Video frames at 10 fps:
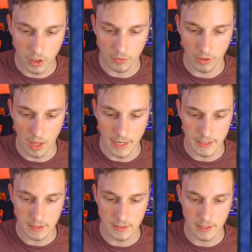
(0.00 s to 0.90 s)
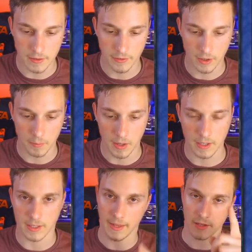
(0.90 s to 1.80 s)
of Light, says
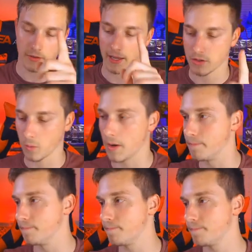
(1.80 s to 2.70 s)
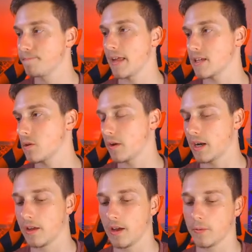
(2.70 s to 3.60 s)
Funkmaster. That's the one. That's the one
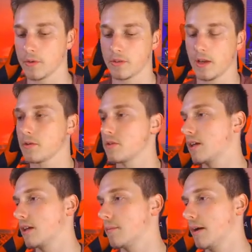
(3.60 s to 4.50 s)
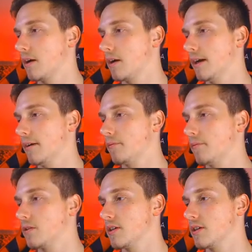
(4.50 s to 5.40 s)
I was thinking about. Yeah,
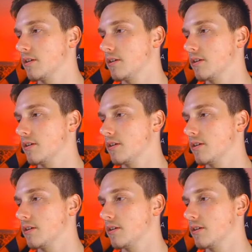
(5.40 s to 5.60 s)
well said.